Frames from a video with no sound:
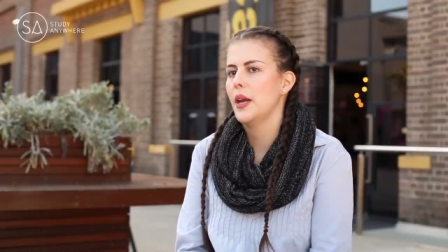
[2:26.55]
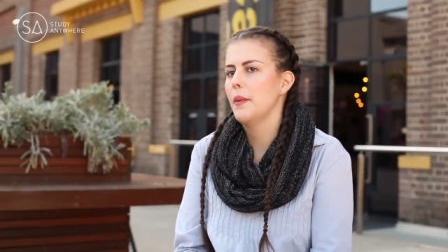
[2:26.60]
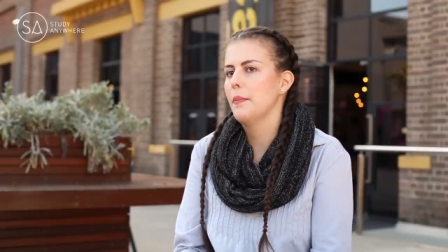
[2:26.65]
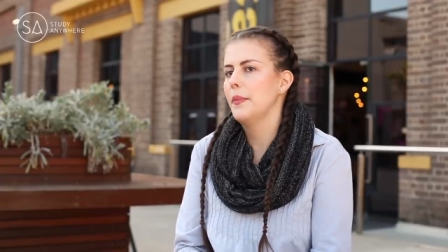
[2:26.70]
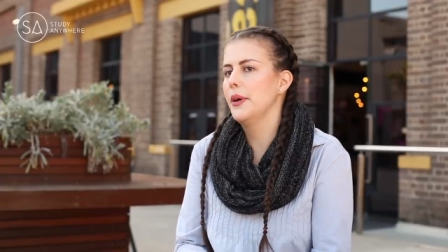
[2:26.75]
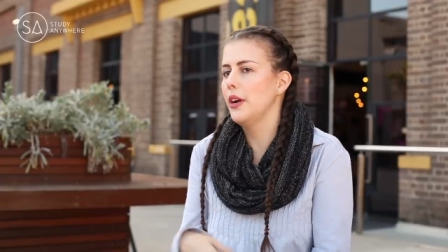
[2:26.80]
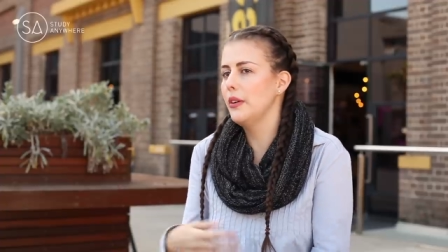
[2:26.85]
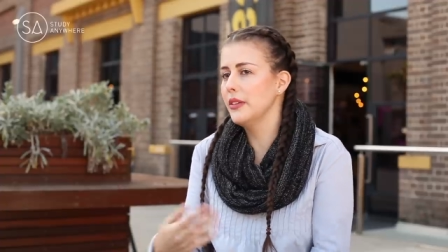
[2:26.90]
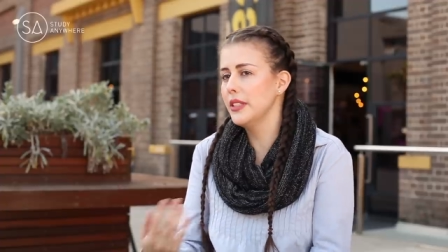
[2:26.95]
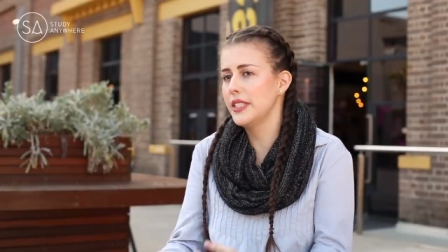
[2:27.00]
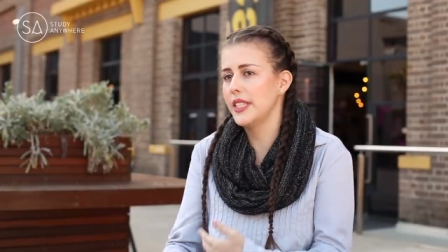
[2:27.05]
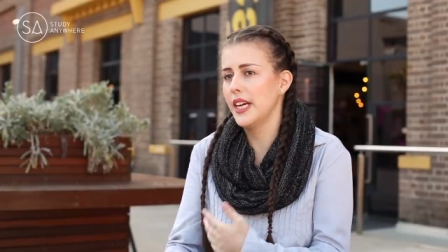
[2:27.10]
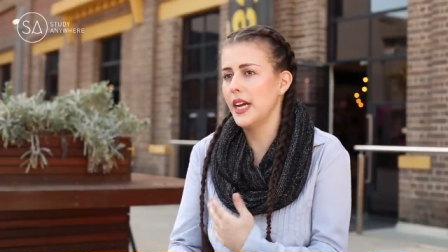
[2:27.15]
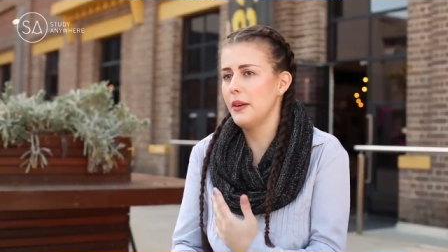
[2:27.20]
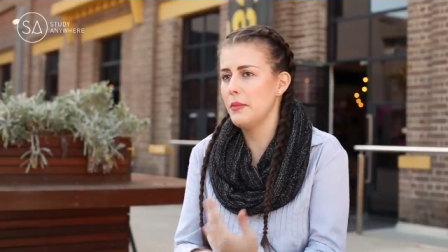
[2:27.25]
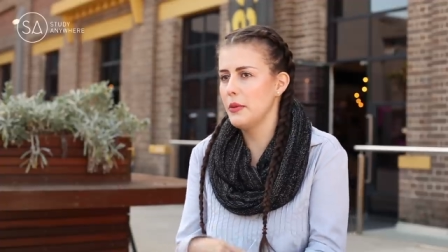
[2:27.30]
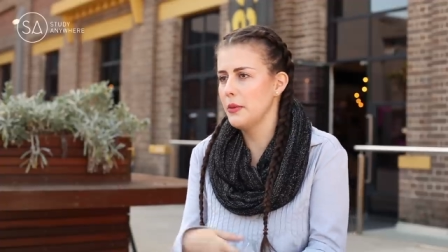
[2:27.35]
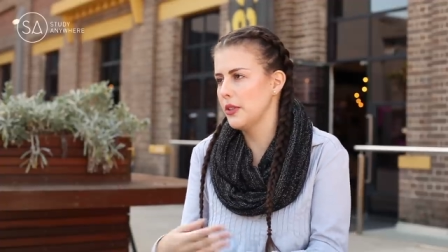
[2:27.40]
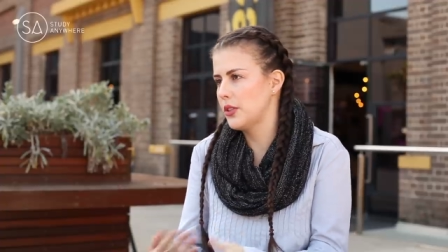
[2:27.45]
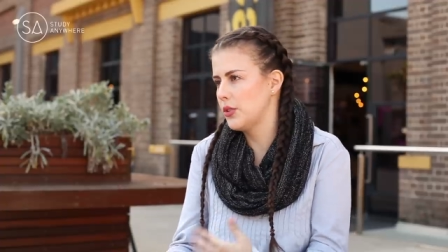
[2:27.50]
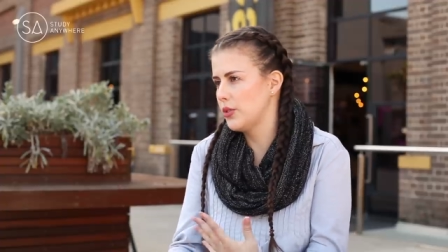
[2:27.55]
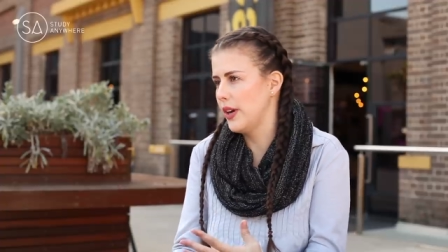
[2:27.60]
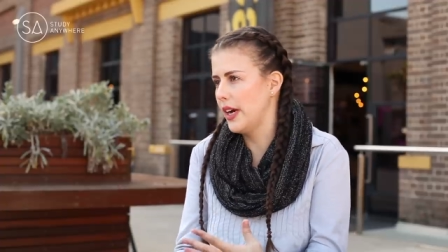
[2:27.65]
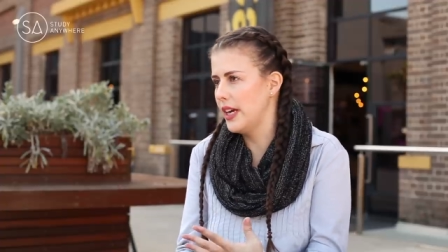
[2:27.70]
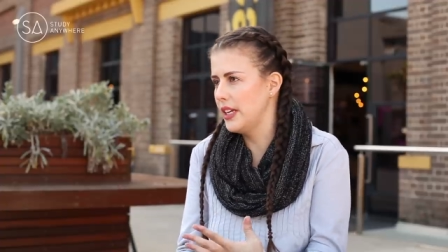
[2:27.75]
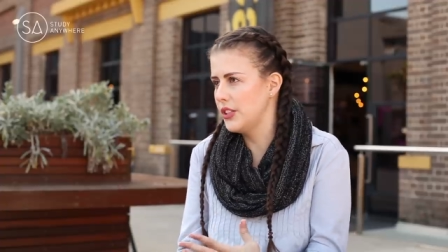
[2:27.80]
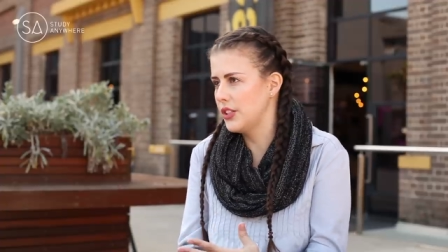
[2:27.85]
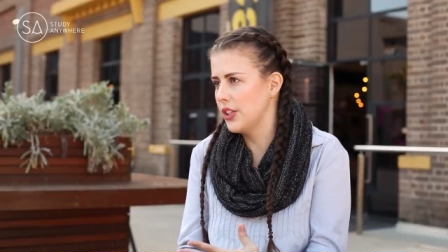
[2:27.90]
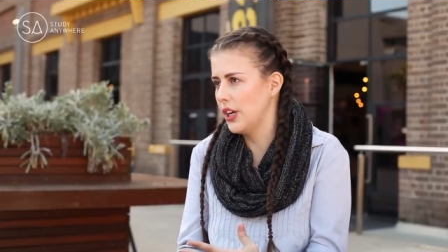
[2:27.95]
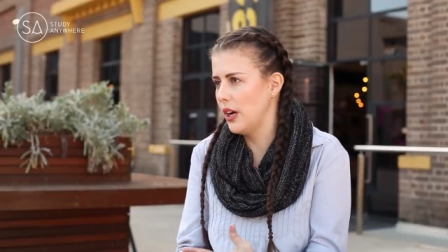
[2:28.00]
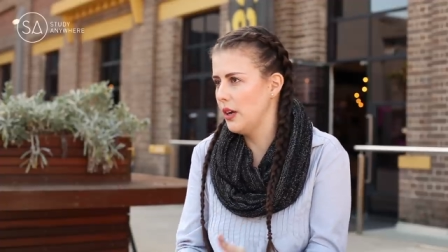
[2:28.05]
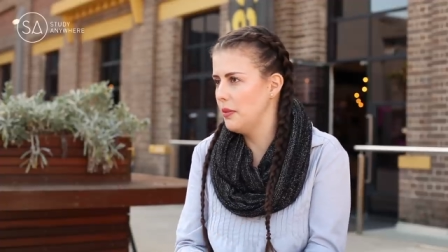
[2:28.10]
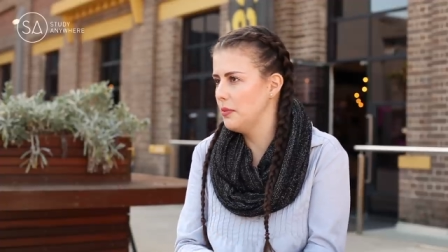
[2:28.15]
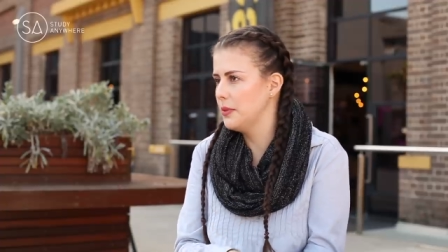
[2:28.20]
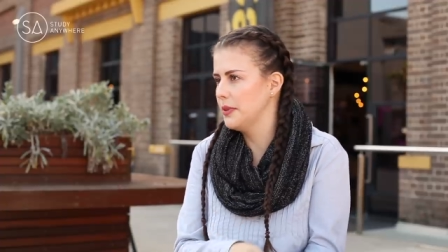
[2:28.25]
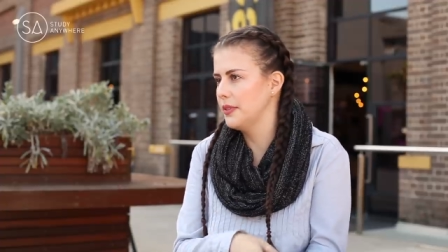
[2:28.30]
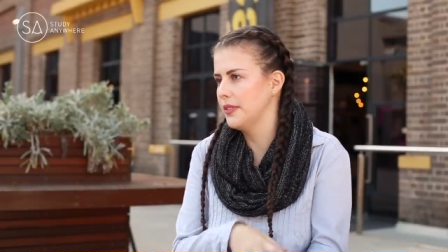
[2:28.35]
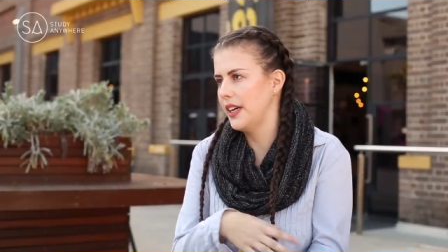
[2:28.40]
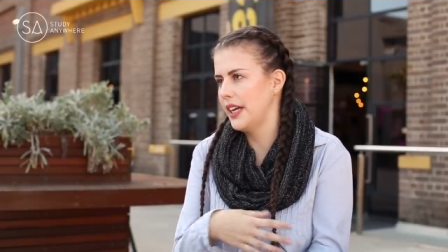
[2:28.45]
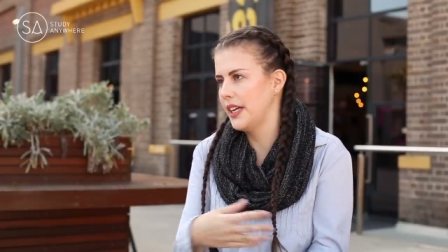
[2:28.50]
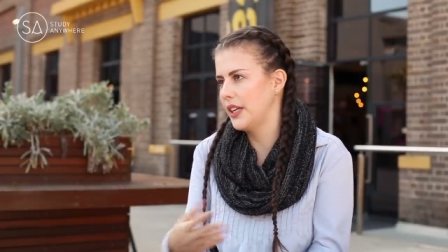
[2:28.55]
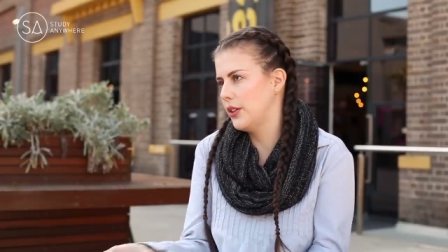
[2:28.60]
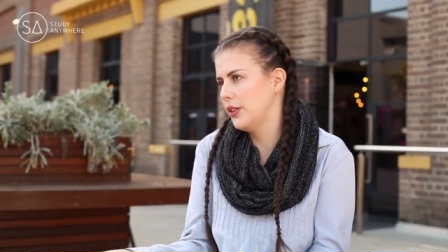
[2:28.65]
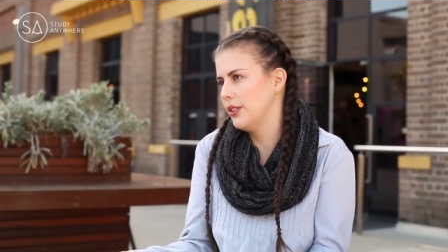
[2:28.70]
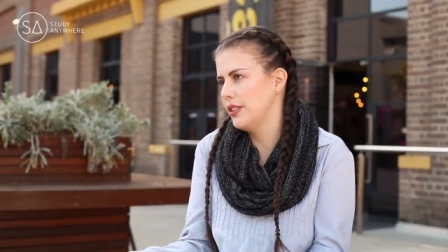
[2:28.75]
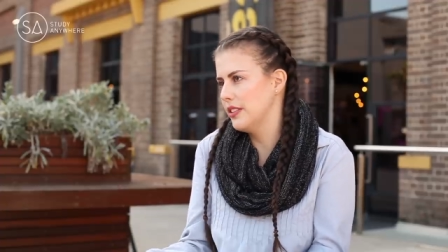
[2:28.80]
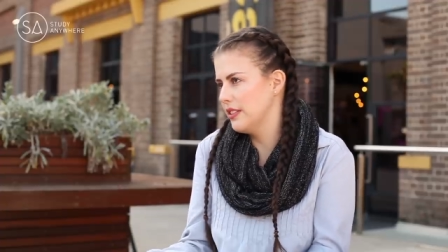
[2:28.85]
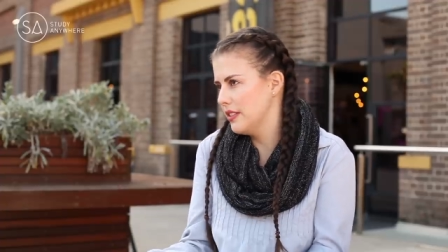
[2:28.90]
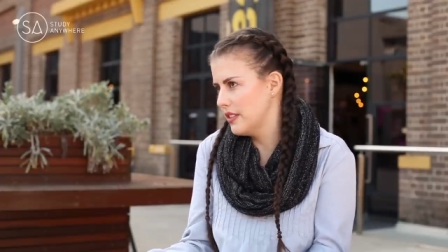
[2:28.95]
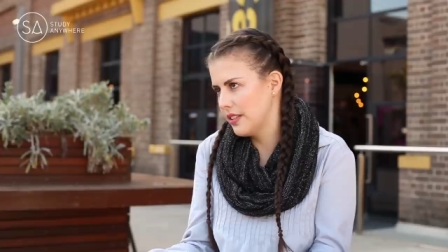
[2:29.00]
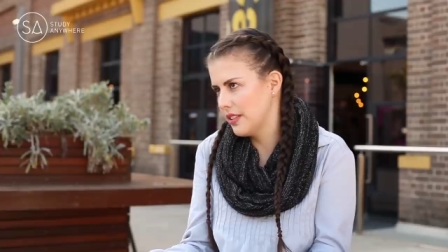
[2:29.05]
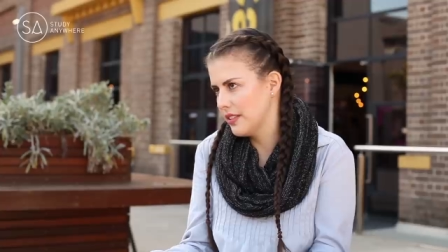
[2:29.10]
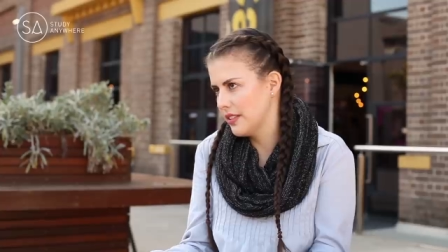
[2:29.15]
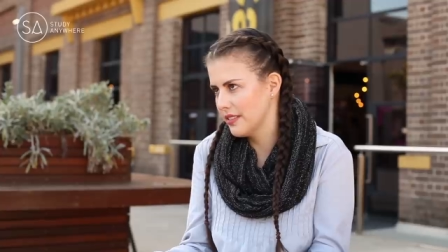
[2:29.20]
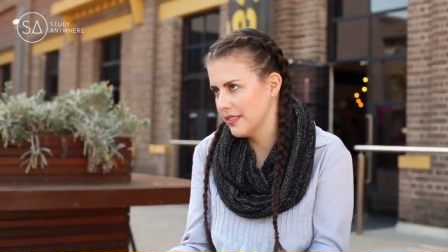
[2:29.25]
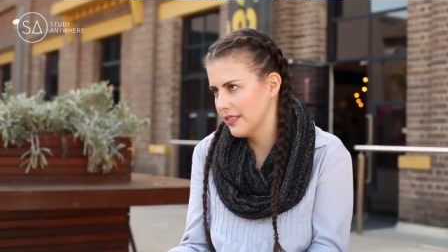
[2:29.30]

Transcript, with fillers: But all the time I was trying job, I couldn't